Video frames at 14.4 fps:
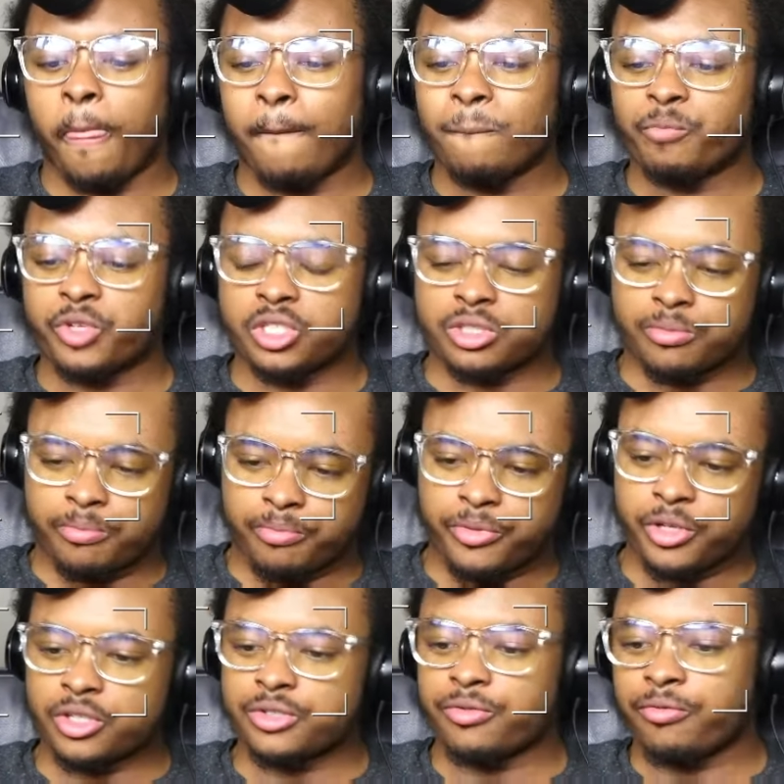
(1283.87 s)

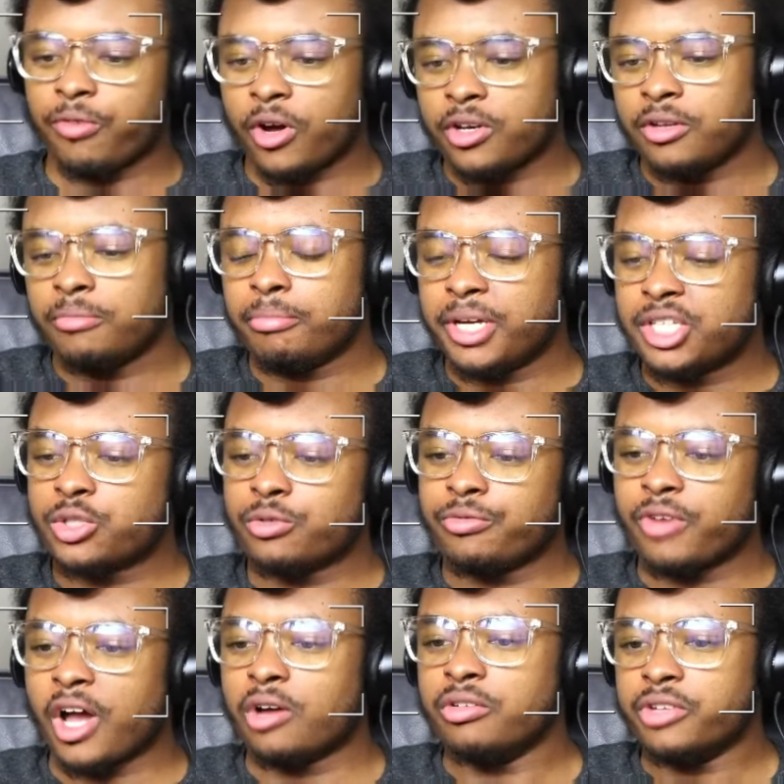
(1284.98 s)
There's fundamental,
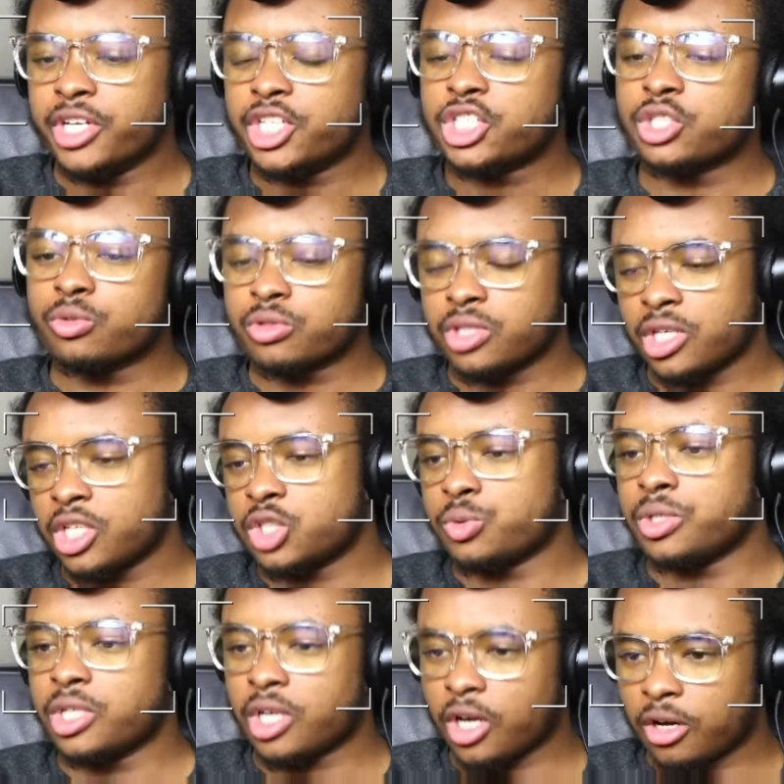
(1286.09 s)
foundational things when
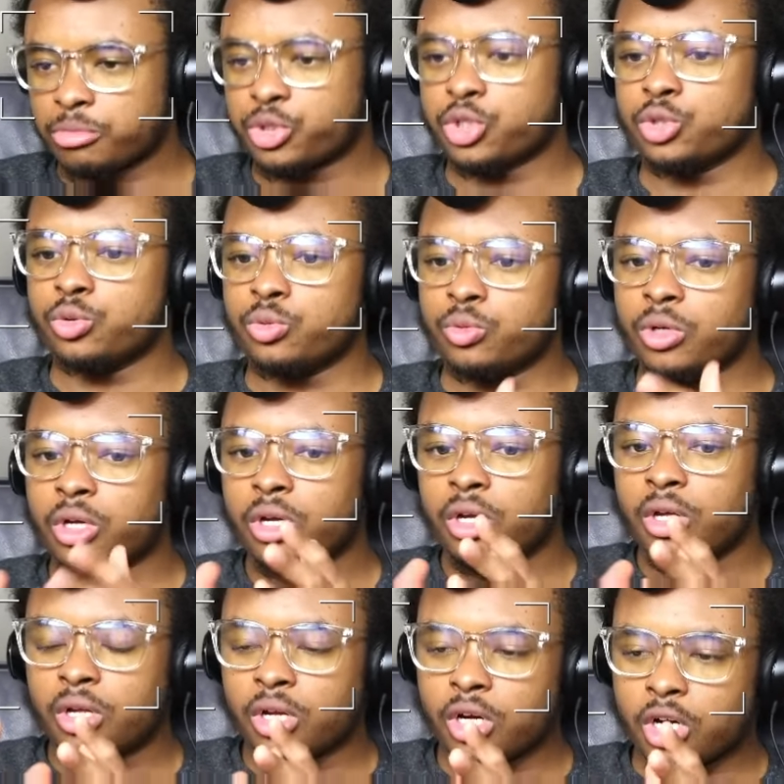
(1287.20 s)
it comes to
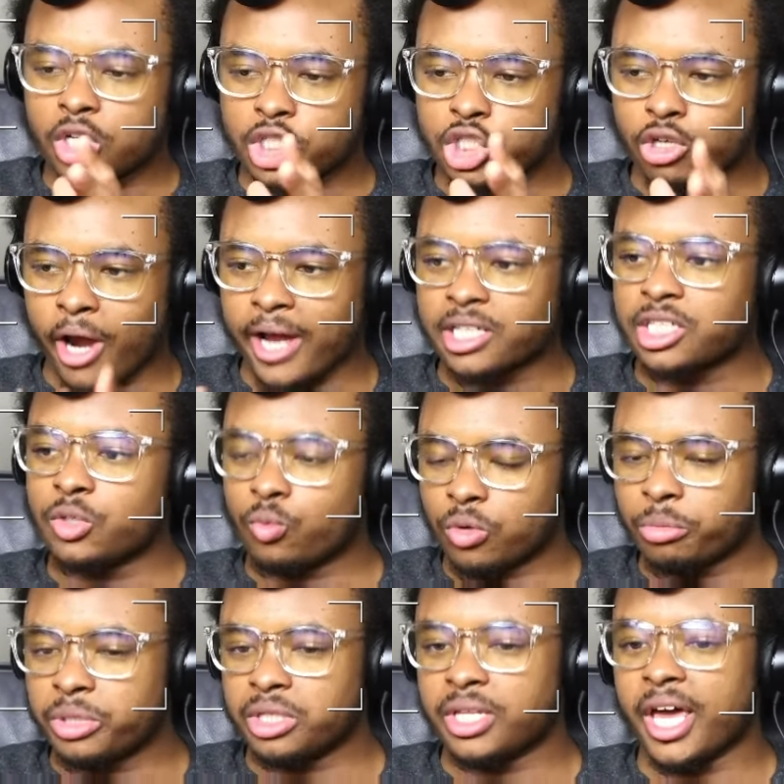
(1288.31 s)
attracting
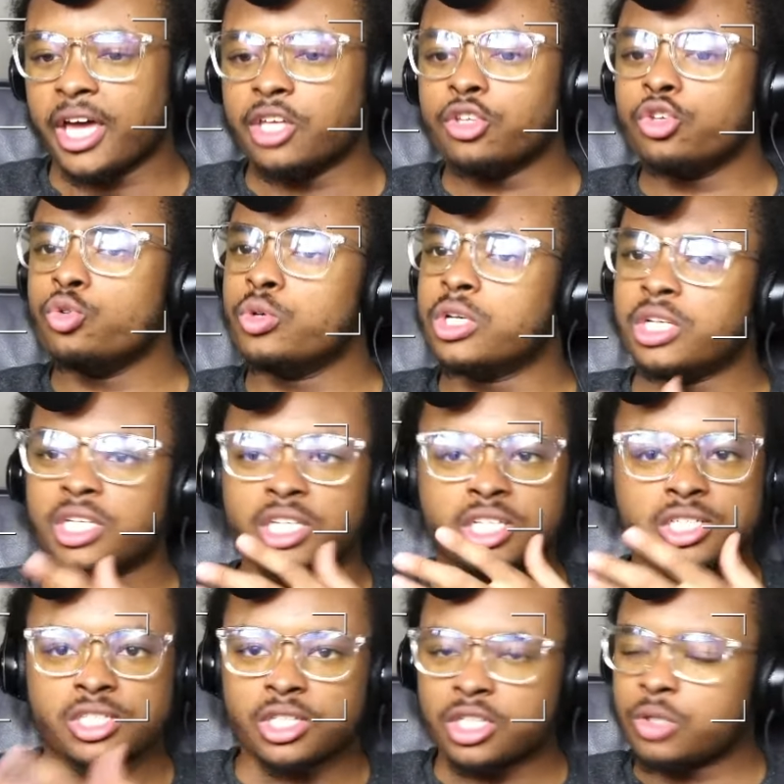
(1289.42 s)
women that you could
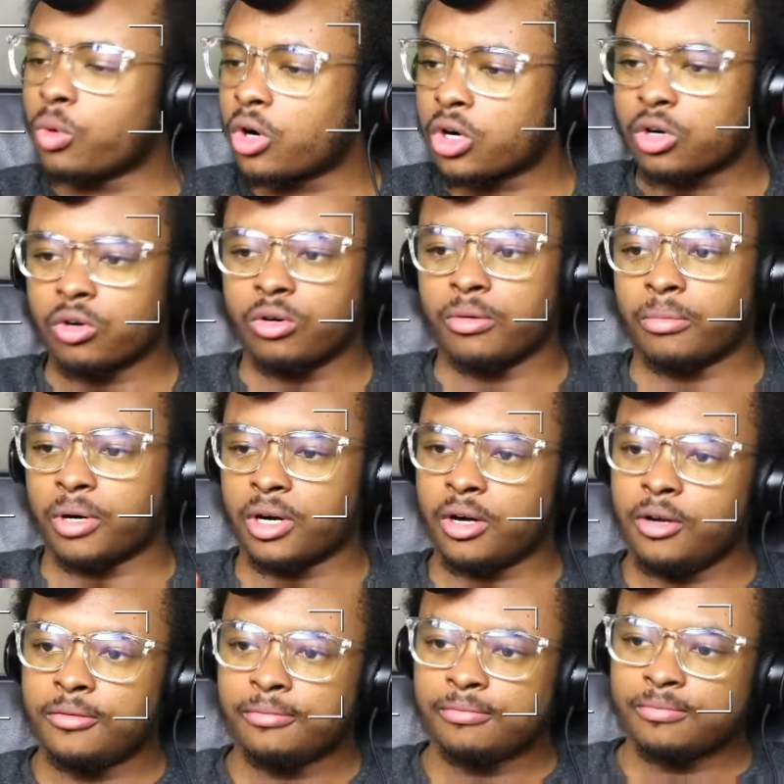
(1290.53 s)
easily work on, bro.
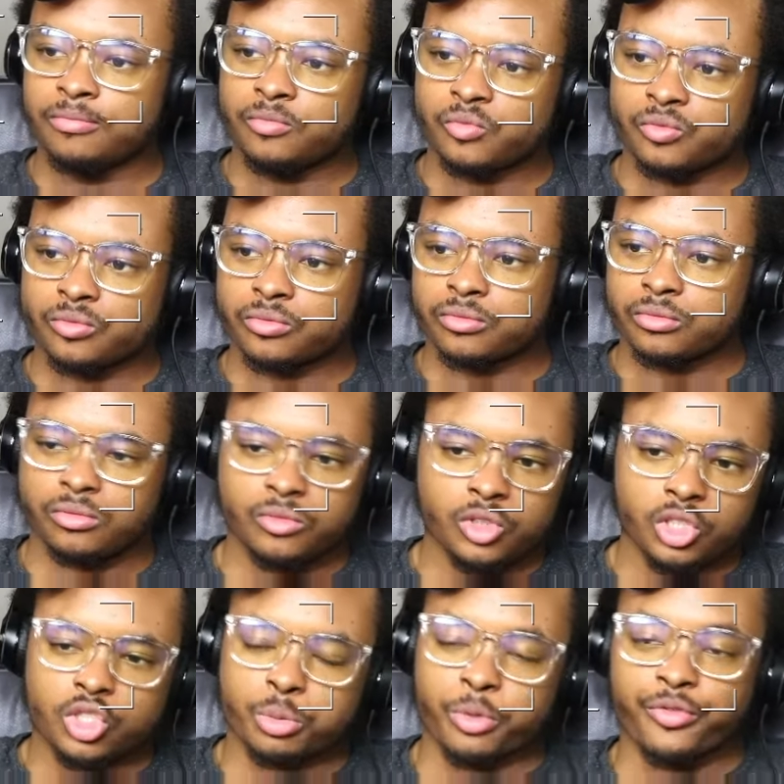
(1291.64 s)

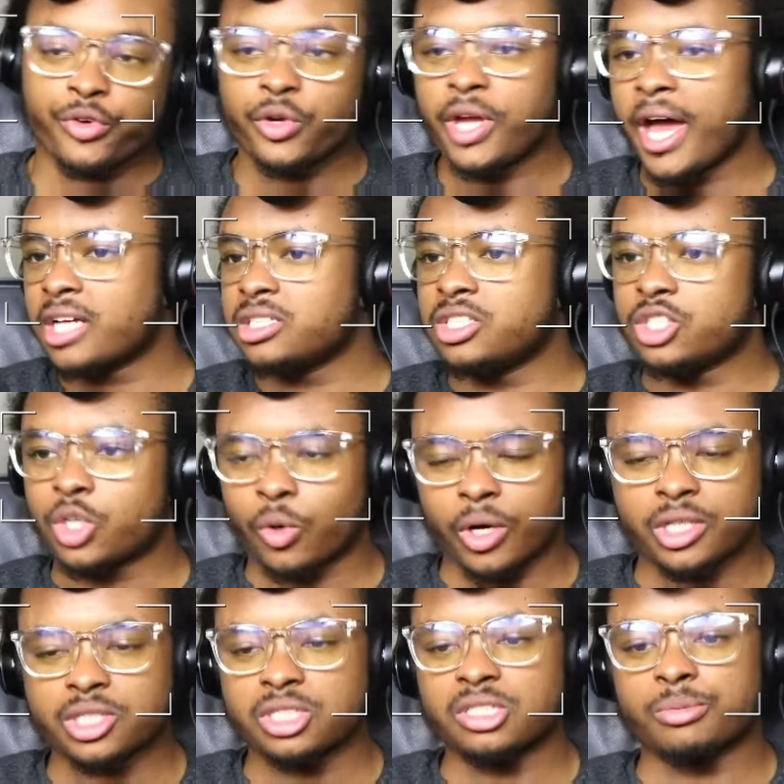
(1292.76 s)
So before you ask these
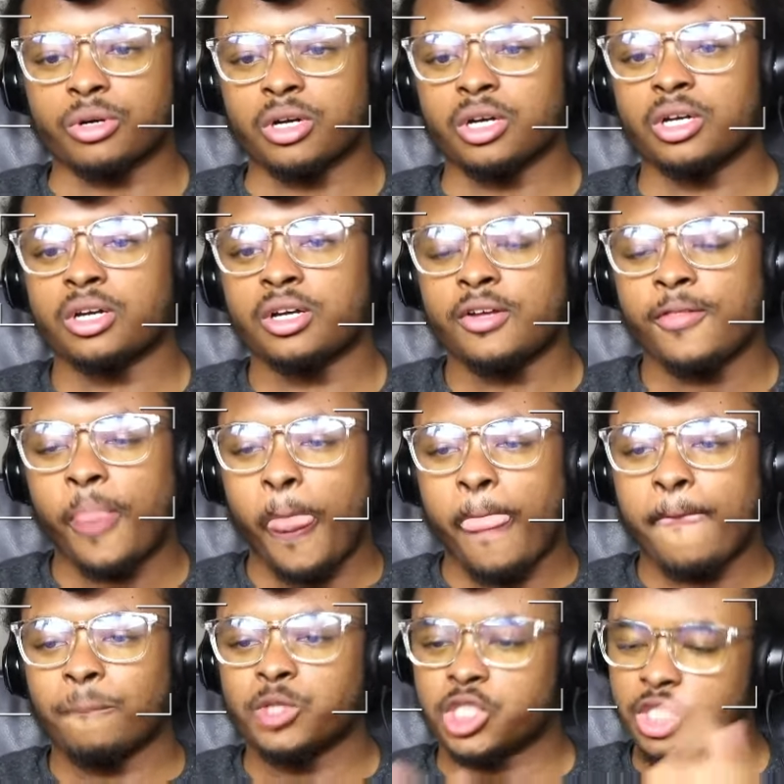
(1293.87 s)
questions, bro,
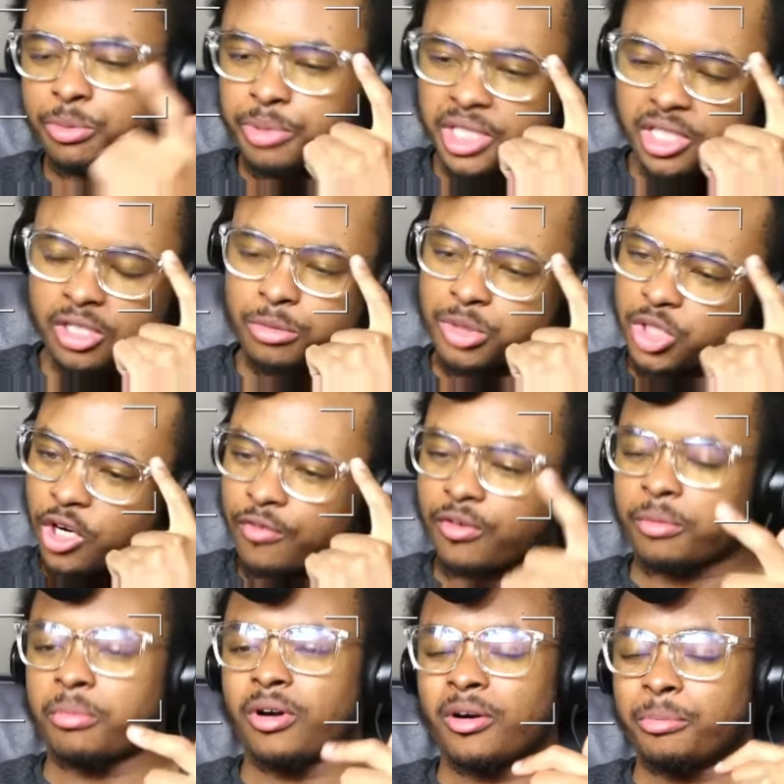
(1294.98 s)
just be an observer,
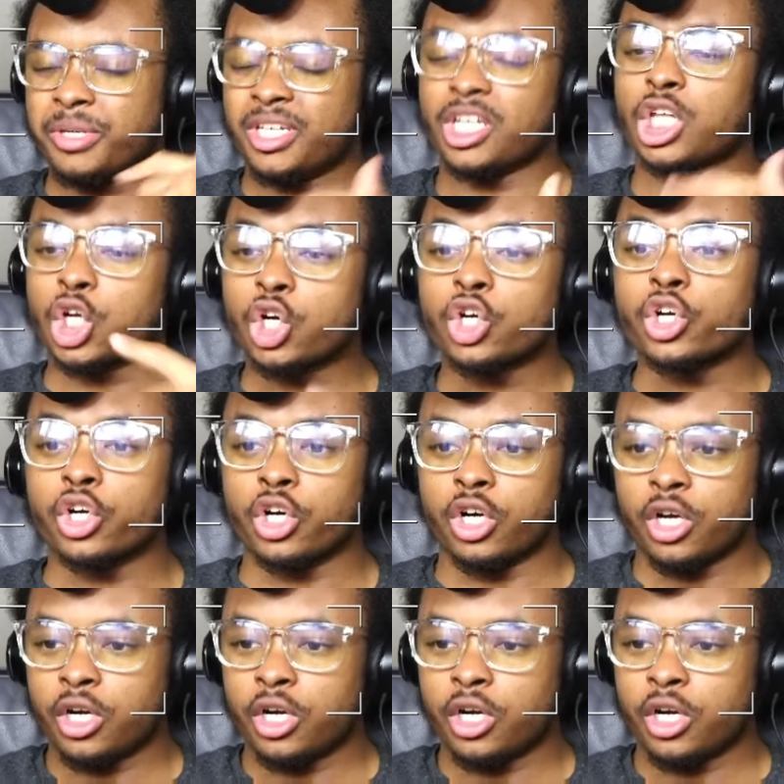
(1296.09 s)
bro. Be a learner.